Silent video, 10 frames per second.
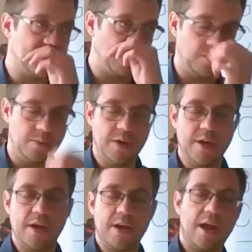to
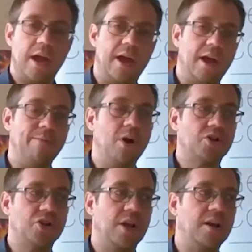a
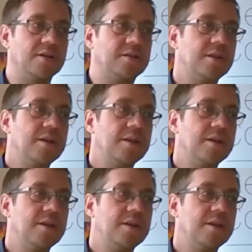martial art.